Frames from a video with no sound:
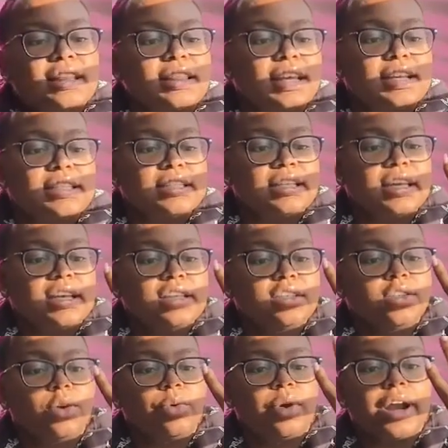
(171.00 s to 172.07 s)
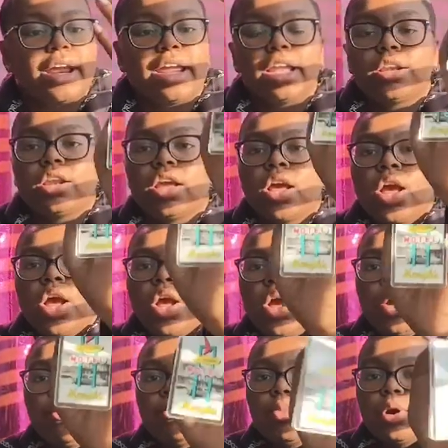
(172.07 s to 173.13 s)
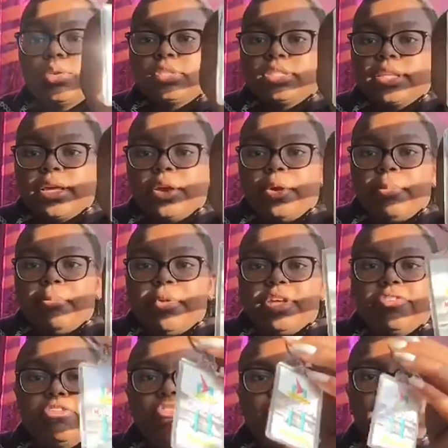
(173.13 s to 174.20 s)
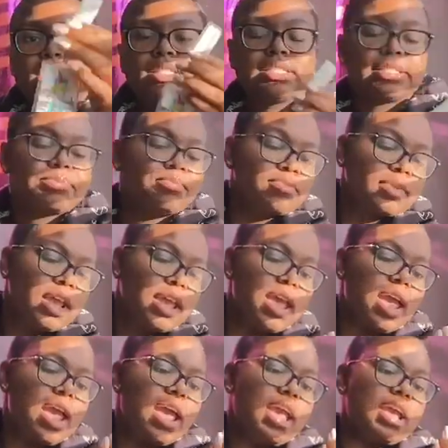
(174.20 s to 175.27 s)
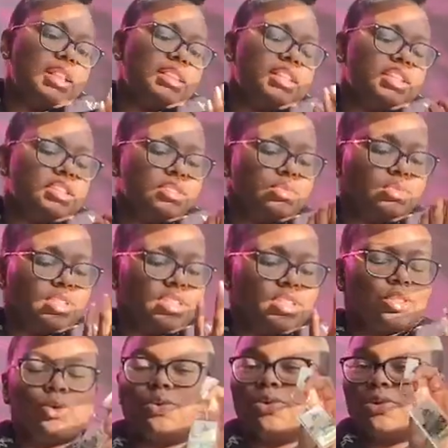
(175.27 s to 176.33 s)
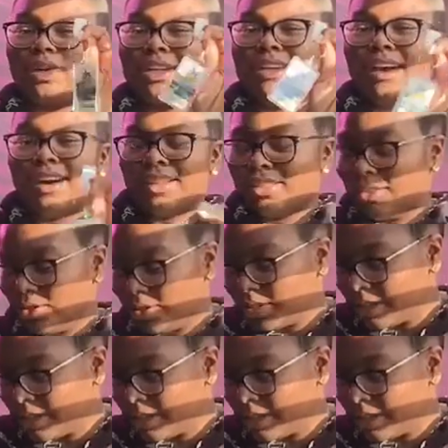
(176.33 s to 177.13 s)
that says Lorraine Motel Memphis, and this was $3.